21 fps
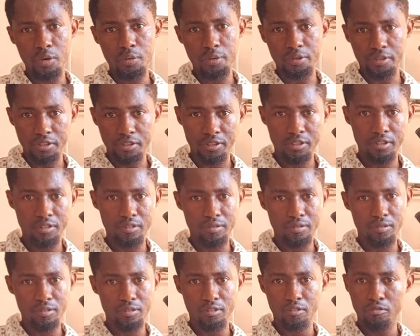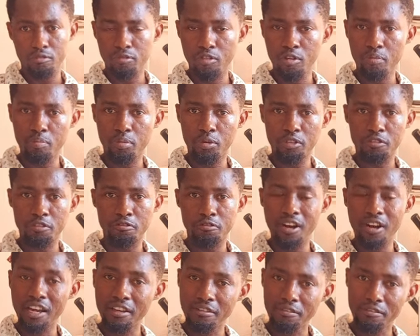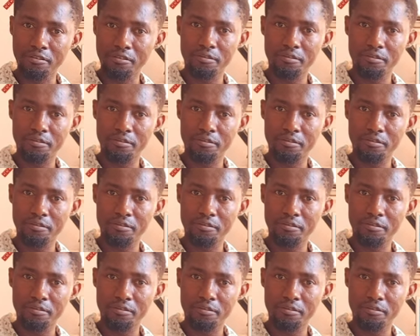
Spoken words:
Aries 4.5.